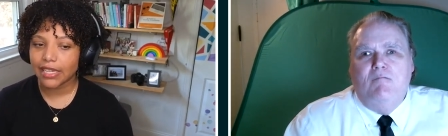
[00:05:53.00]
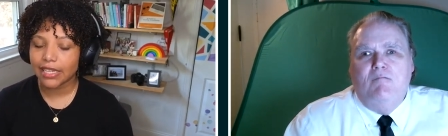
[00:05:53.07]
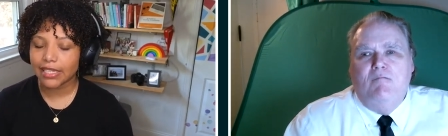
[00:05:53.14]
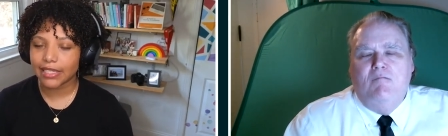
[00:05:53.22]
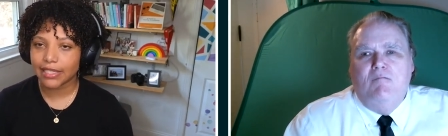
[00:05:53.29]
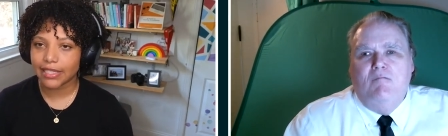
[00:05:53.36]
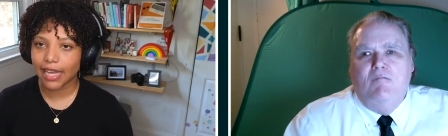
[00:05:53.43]

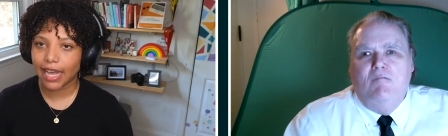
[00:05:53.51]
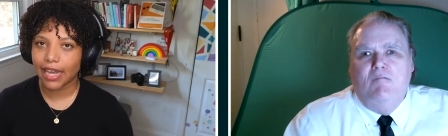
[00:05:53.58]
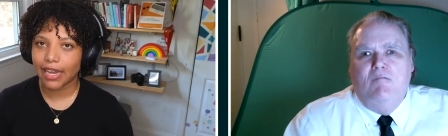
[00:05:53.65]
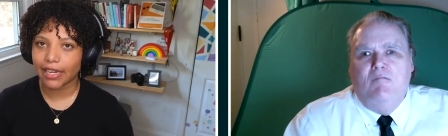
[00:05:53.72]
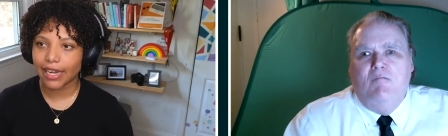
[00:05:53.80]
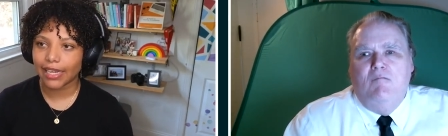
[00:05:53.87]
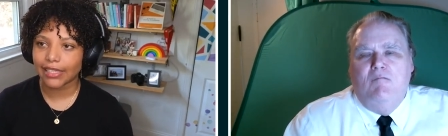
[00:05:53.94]
Speaker 1: is
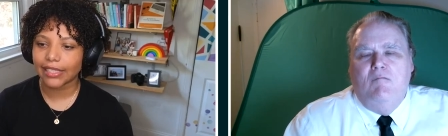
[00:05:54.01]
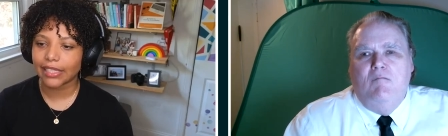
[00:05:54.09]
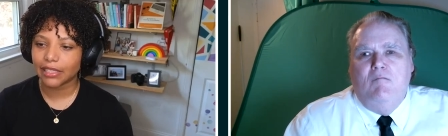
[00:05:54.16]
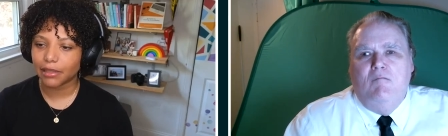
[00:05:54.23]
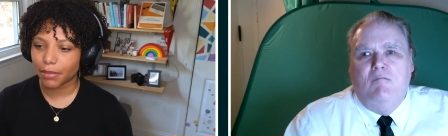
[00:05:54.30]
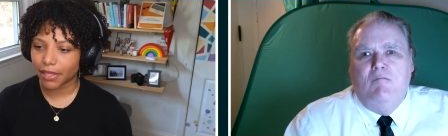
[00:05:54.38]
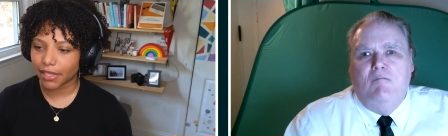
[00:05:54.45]
that
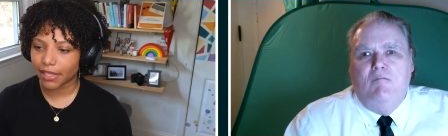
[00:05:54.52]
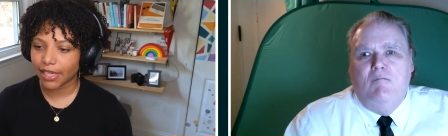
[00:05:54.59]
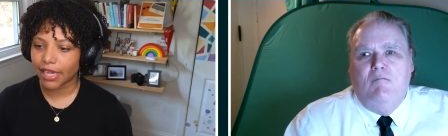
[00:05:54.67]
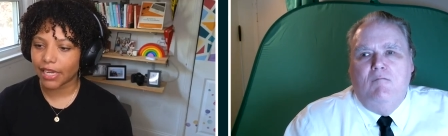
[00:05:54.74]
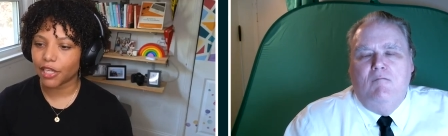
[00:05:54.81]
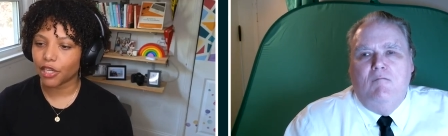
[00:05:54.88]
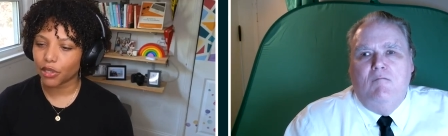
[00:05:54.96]

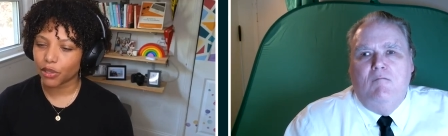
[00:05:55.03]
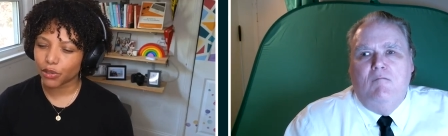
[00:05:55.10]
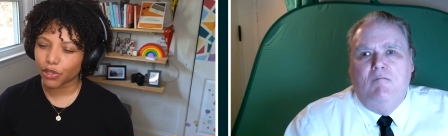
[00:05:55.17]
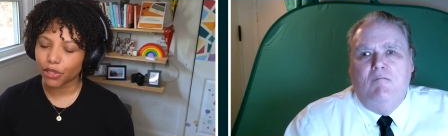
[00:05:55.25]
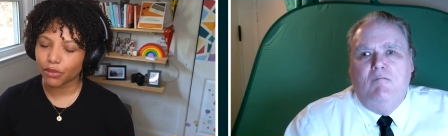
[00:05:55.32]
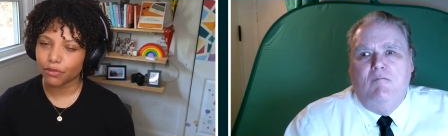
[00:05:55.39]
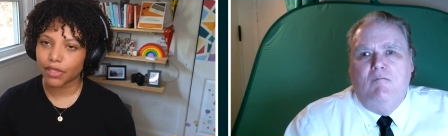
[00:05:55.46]
accessibility and
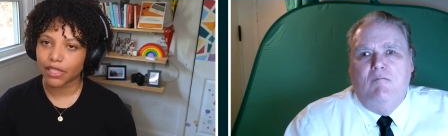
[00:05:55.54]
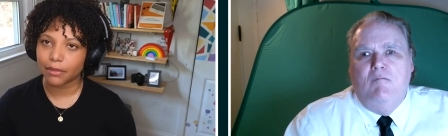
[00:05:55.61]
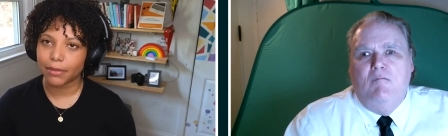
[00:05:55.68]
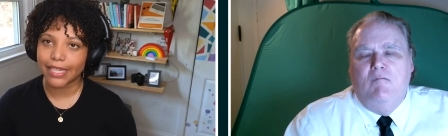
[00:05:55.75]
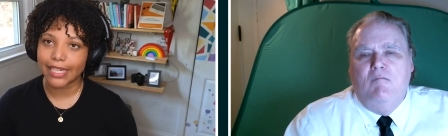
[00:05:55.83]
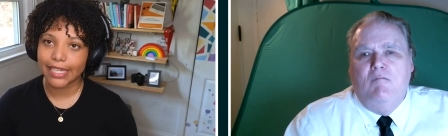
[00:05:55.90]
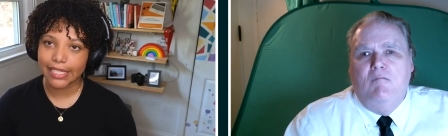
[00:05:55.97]
inclusion
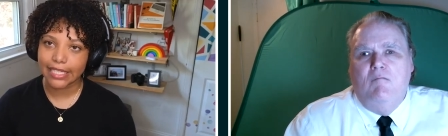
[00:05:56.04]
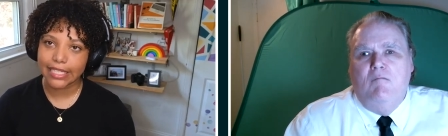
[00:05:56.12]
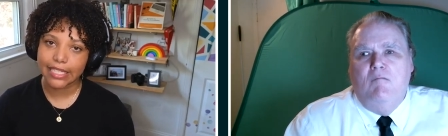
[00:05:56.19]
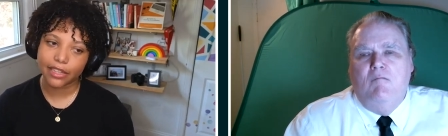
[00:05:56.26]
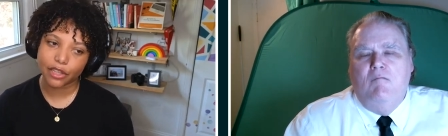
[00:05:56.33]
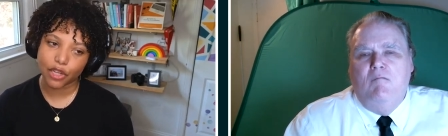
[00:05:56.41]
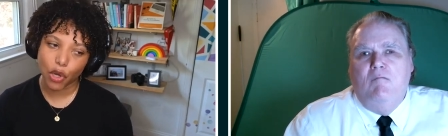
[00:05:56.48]
really
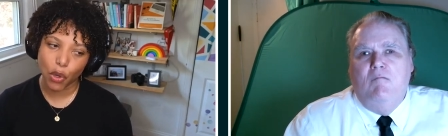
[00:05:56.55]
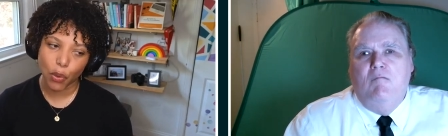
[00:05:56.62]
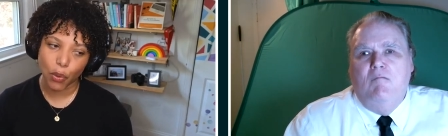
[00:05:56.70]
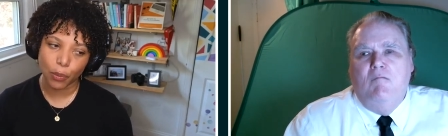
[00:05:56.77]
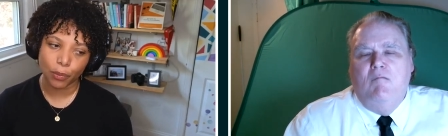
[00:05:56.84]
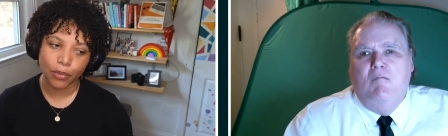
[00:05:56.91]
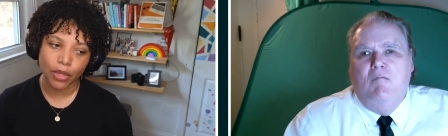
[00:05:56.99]
begins in the
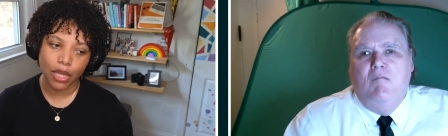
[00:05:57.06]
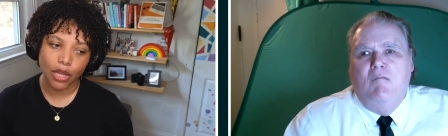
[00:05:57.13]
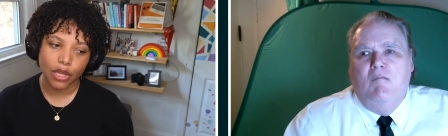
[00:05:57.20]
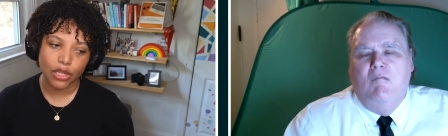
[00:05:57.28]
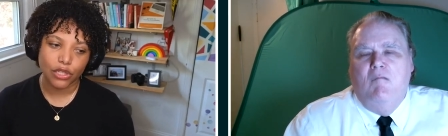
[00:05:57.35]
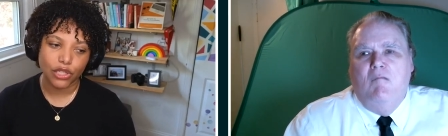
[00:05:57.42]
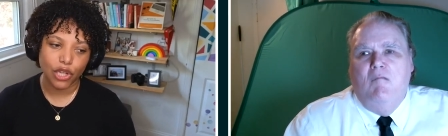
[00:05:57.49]
home.
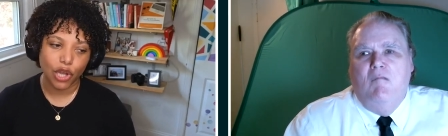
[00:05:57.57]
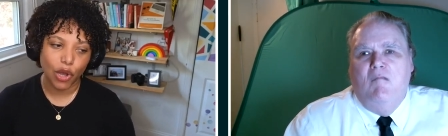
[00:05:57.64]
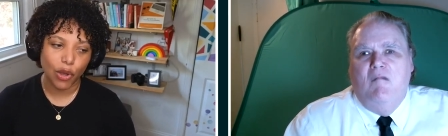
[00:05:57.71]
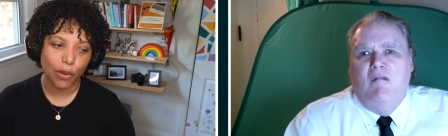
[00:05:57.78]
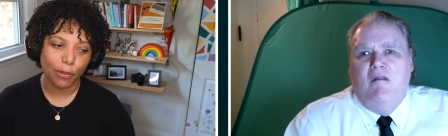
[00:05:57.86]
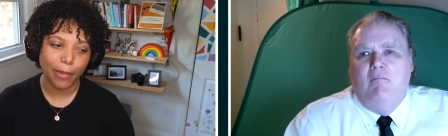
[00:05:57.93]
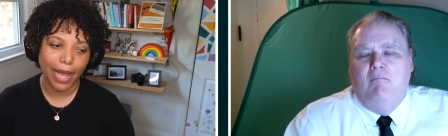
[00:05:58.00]

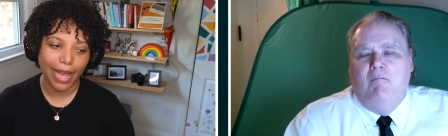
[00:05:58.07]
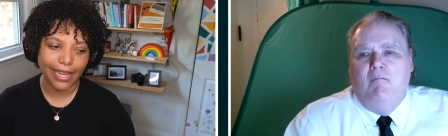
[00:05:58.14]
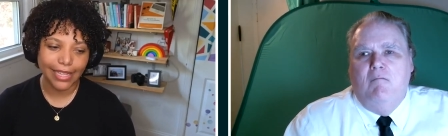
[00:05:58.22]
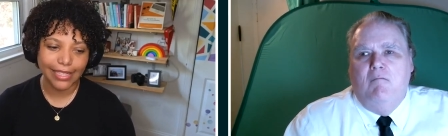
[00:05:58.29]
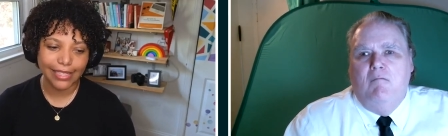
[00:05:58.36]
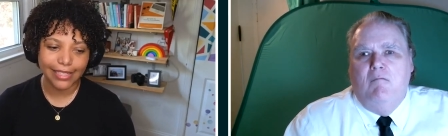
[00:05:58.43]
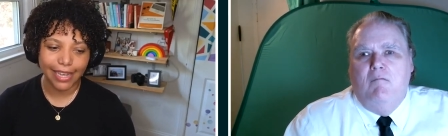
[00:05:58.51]
So
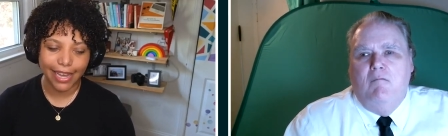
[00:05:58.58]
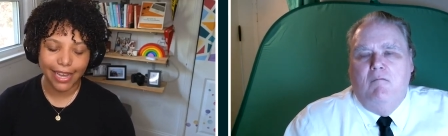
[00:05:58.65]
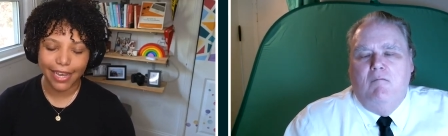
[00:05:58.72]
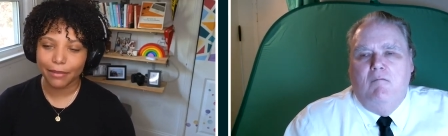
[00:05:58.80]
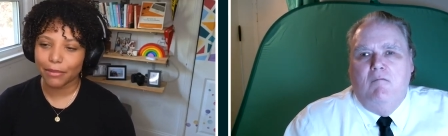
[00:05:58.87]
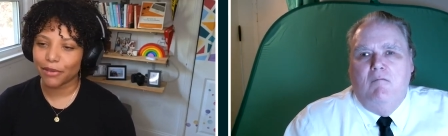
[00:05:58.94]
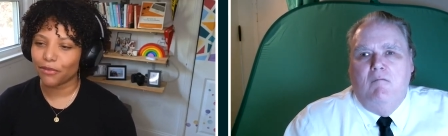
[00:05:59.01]
back in the
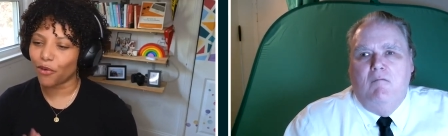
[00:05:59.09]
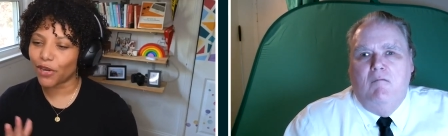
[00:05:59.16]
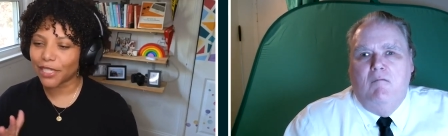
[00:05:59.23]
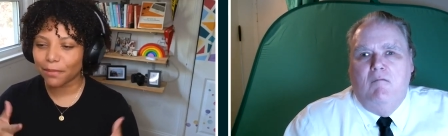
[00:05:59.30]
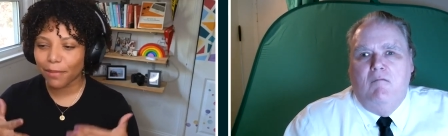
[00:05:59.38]
day, before